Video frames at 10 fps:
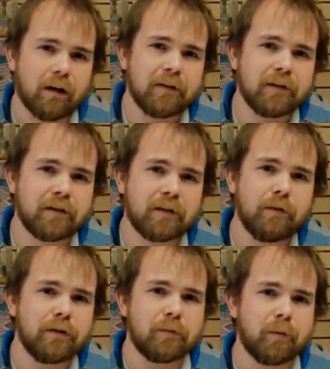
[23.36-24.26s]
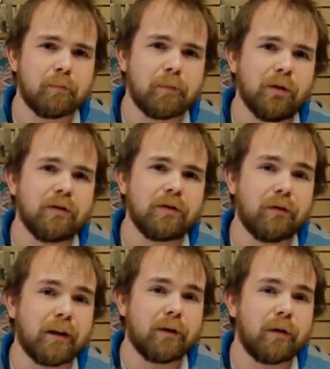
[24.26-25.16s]
Ours is going to be built
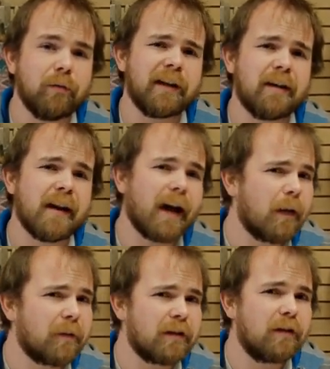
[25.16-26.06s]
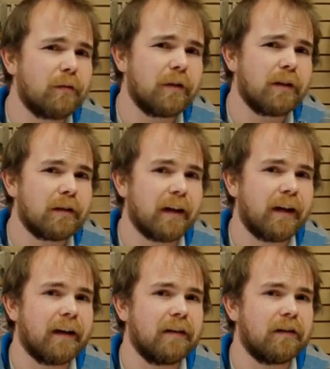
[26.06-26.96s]
so that way we can tap into it
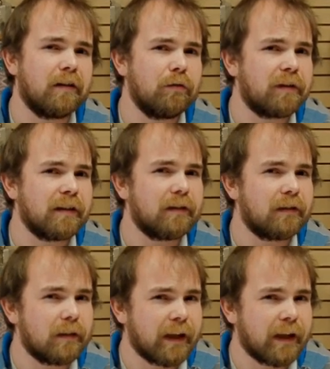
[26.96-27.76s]
and use it